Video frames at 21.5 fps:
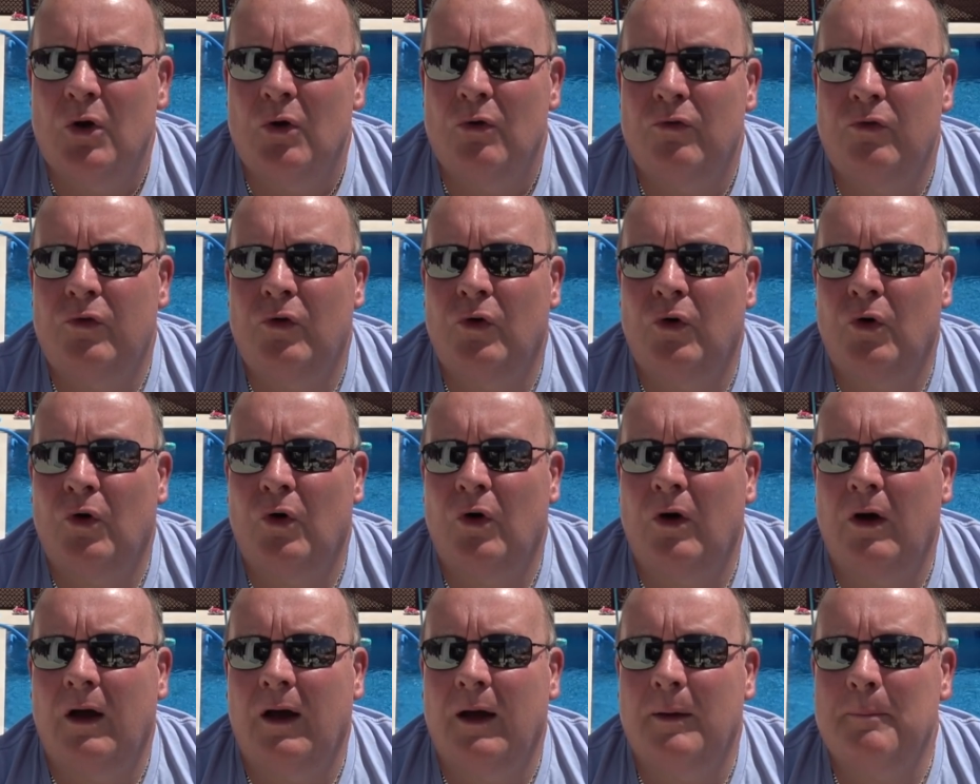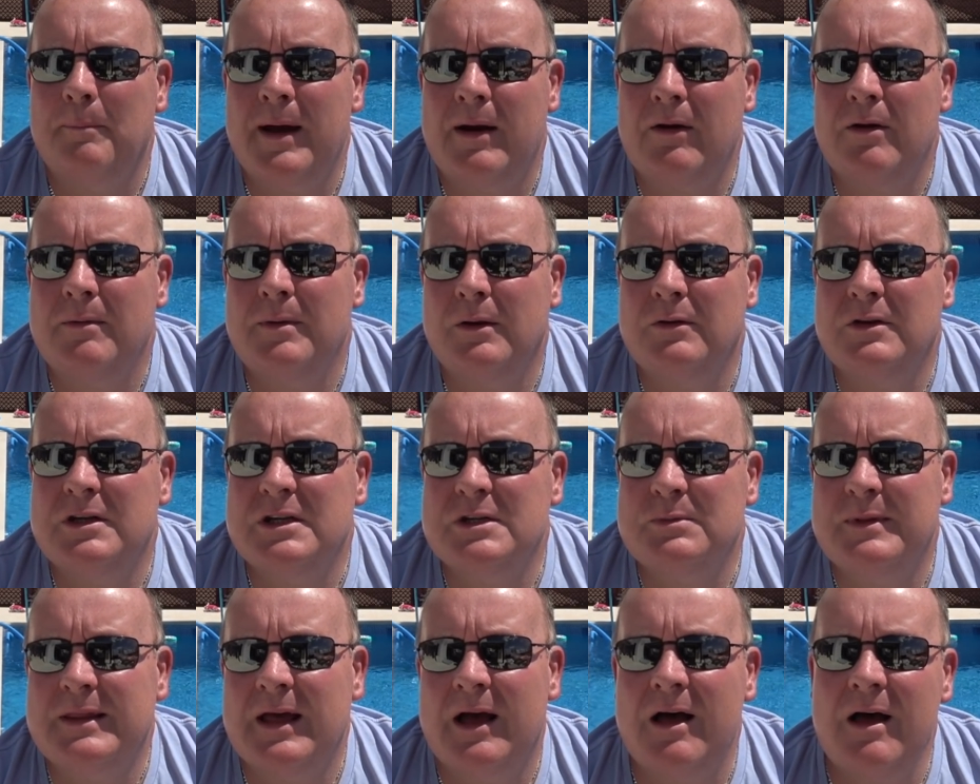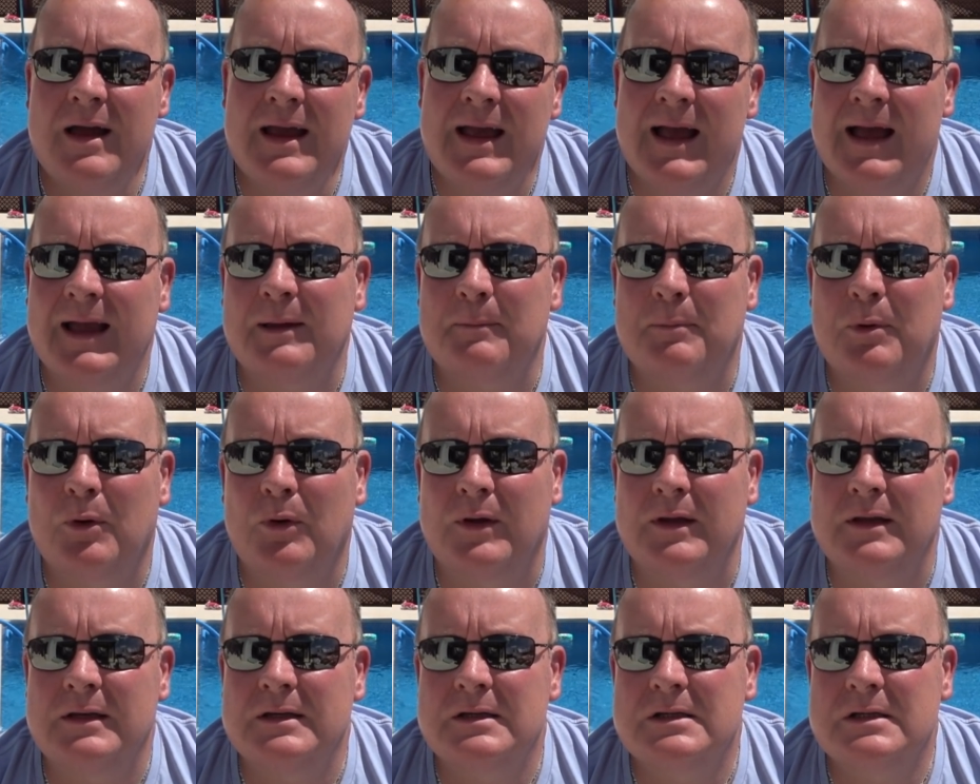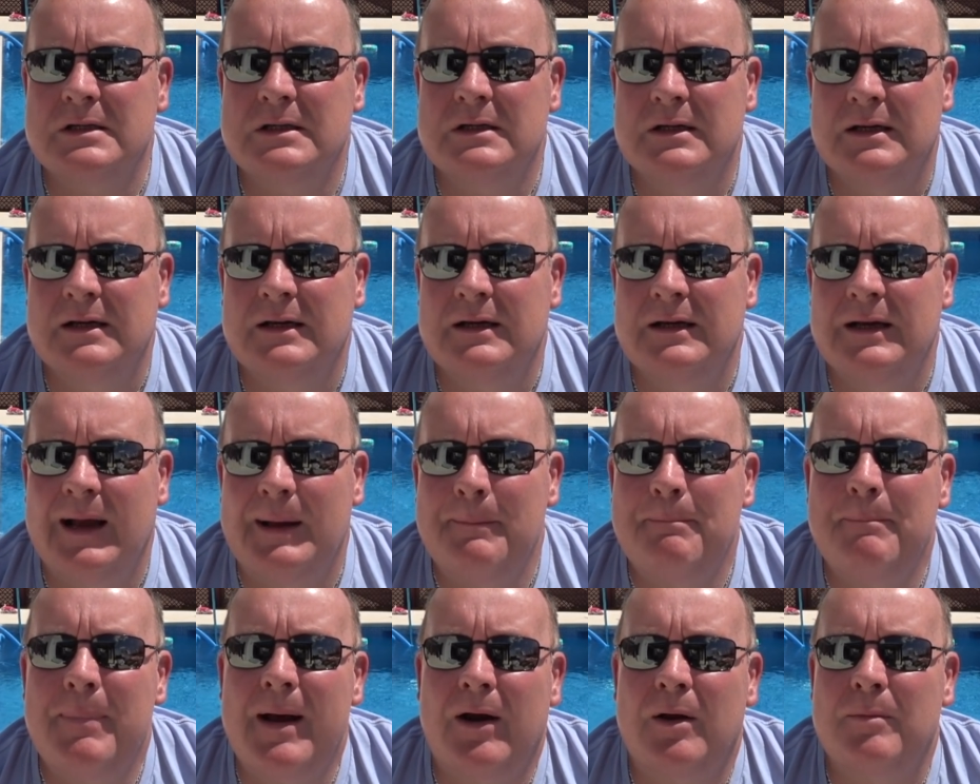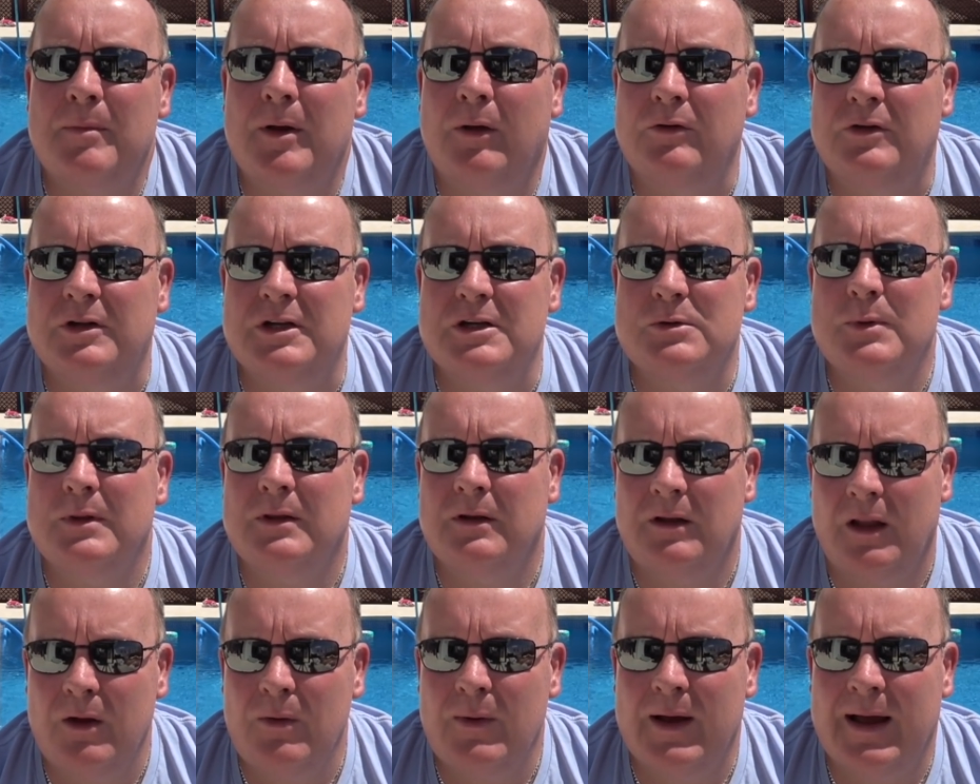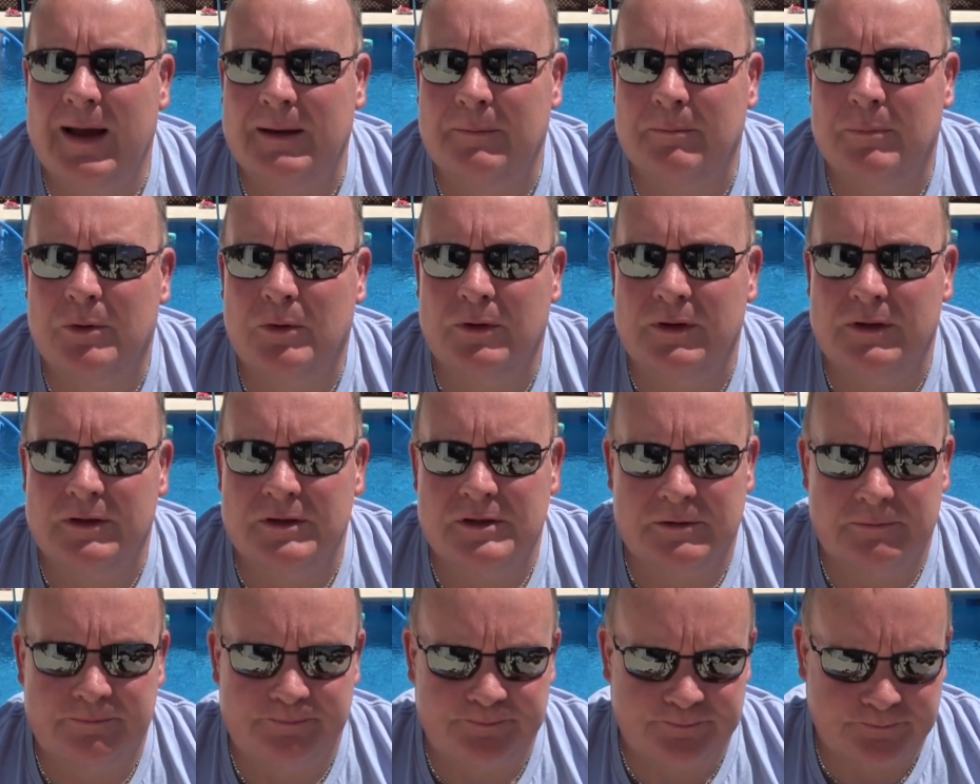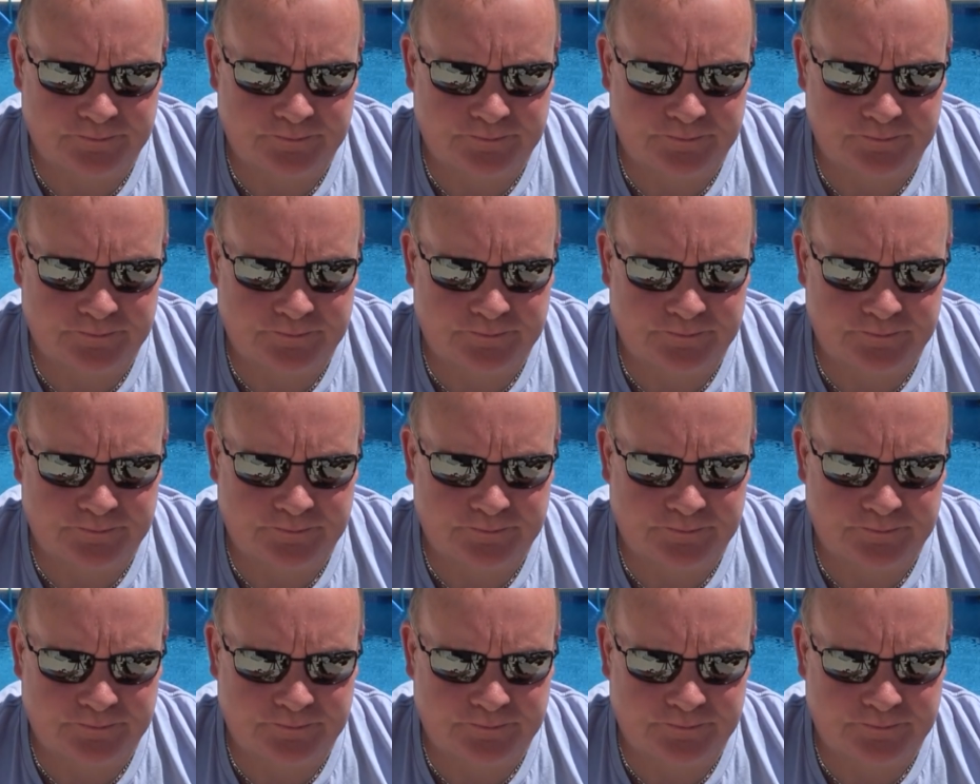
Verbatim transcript: for paramotors with high hang points and paramotors with low hang points.